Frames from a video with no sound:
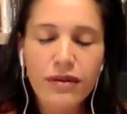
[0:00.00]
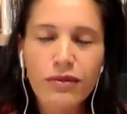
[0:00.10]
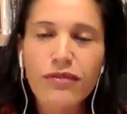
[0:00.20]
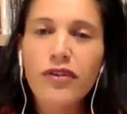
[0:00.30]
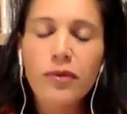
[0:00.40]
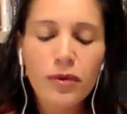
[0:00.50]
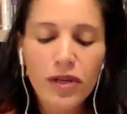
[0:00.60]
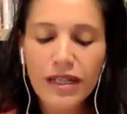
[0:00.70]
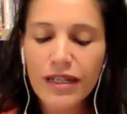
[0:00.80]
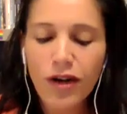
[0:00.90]

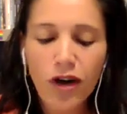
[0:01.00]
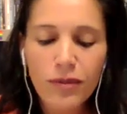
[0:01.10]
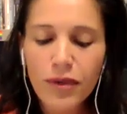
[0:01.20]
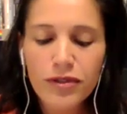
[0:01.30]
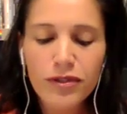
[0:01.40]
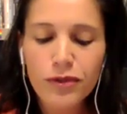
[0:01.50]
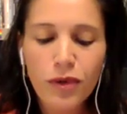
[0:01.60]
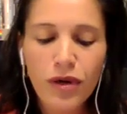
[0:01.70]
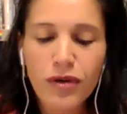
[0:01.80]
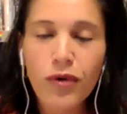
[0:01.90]
reverberating almost through
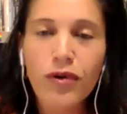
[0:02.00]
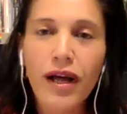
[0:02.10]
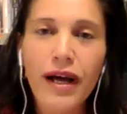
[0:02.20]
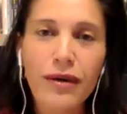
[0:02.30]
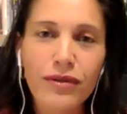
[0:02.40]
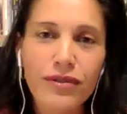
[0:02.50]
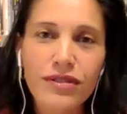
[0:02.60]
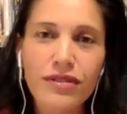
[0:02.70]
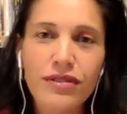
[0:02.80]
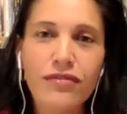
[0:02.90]
our whole
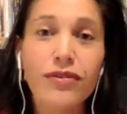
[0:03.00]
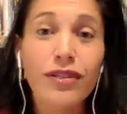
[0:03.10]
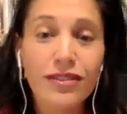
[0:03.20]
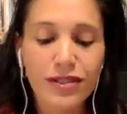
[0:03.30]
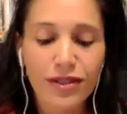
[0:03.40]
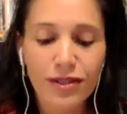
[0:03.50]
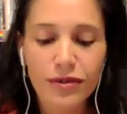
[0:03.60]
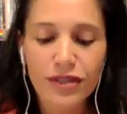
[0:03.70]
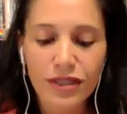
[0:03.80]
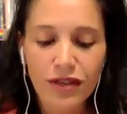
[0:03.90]
house, if you listen
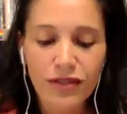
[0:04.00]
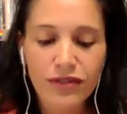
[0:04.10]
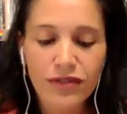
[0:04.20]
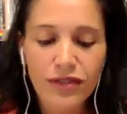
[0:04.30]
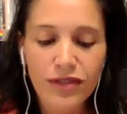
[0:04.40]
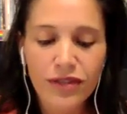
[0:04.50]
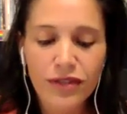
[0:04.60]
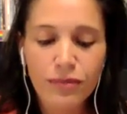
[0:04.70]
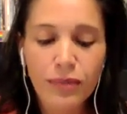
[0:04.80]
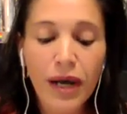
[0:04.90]
close enough,
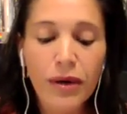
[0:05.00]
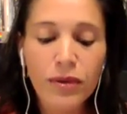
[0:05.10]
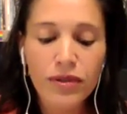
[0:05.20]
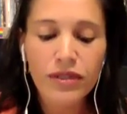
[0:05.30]
powered